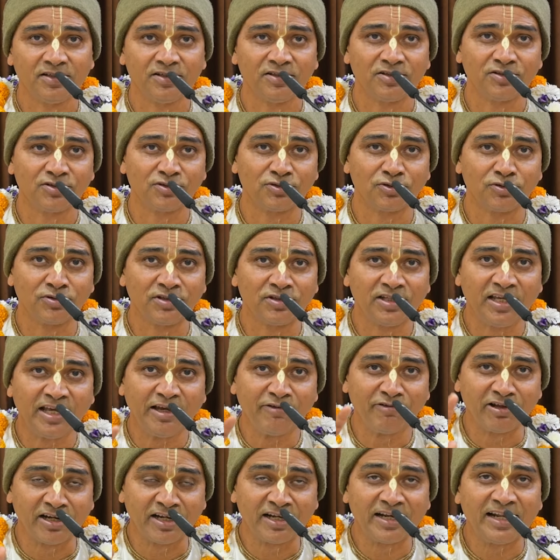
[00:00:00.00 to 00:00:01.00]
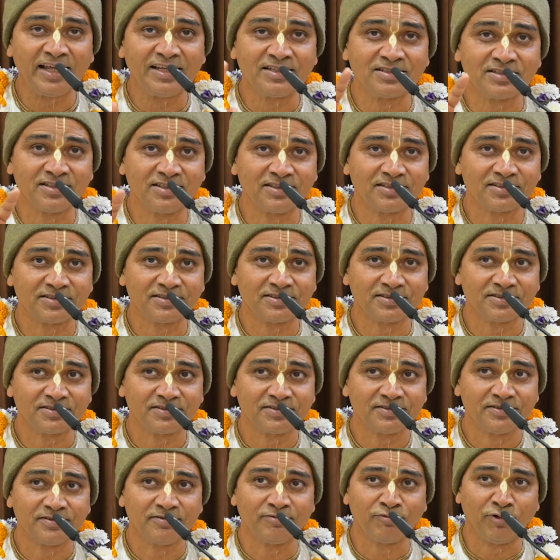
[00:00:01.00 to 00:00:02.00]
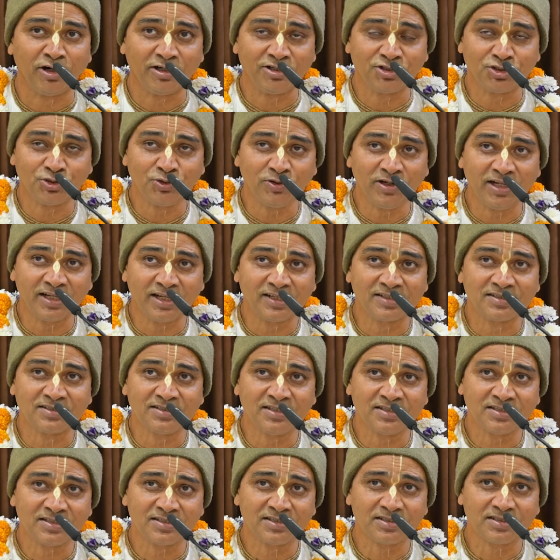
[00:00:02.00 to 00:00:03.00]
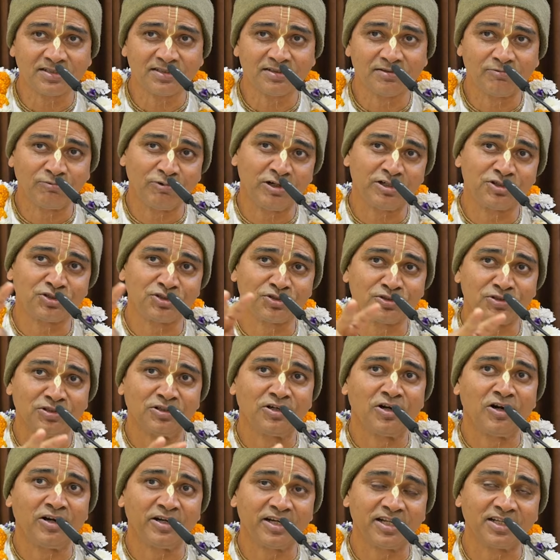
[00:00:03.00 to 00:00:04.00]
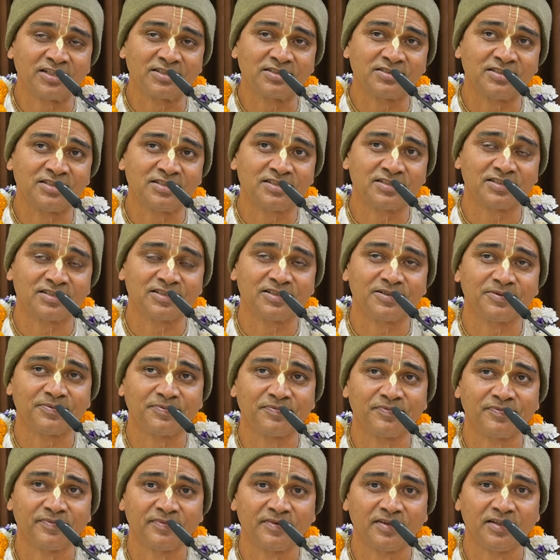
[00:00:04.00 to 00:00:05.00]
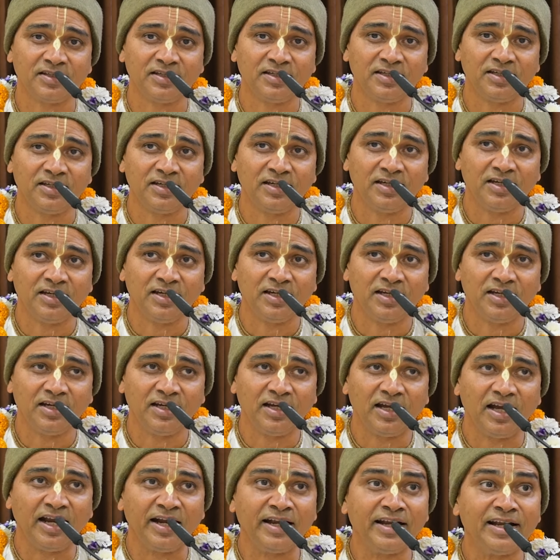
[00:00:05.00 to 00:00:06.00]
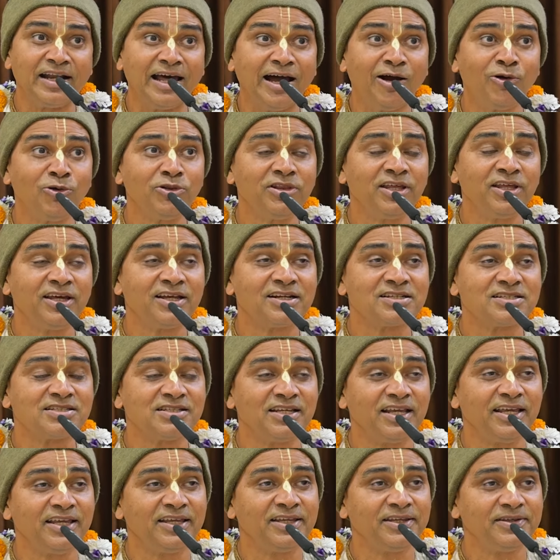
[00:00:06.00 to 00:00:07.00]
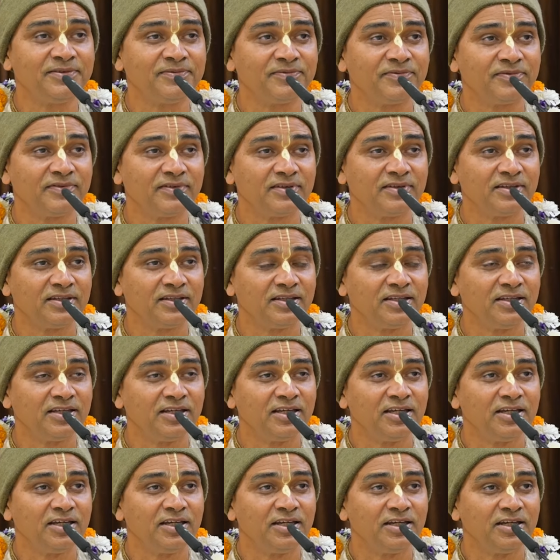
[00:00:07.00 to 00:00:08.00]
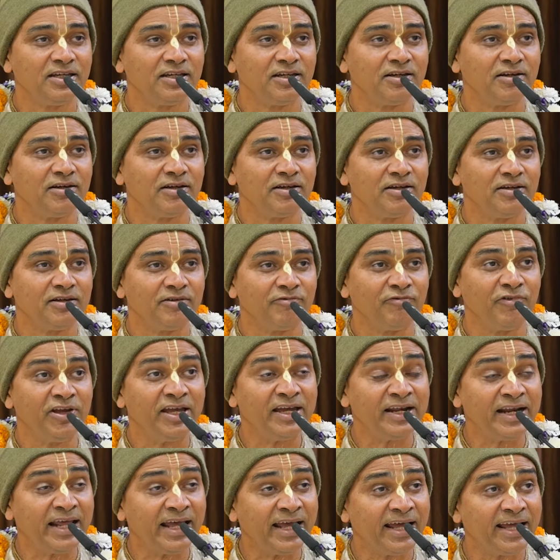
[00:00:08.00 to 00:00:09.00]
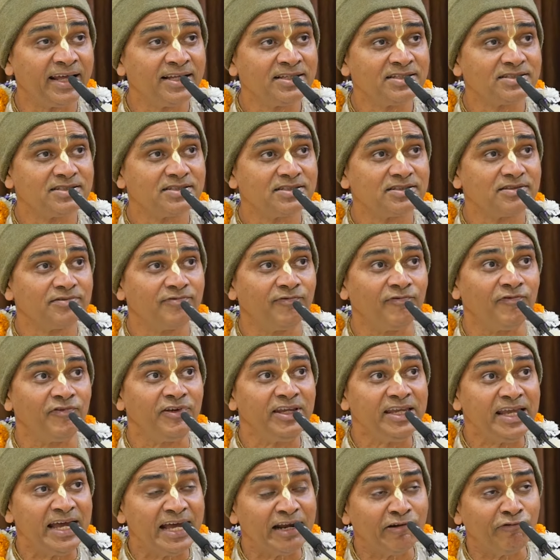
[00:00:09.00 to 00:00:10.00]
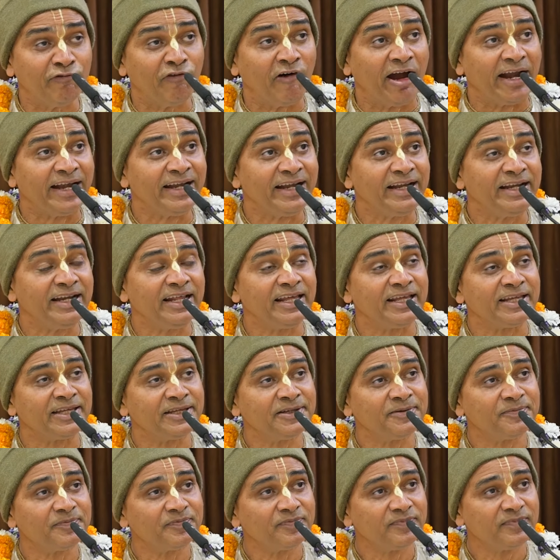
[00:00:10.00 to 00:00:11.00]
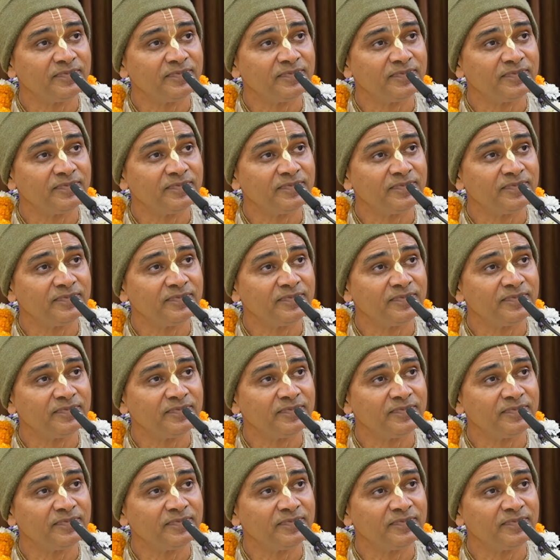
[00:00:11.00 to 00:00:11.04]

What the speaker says: So they have analyzed this. What should exist? What should not exist? And now they are saying, whereas we are finding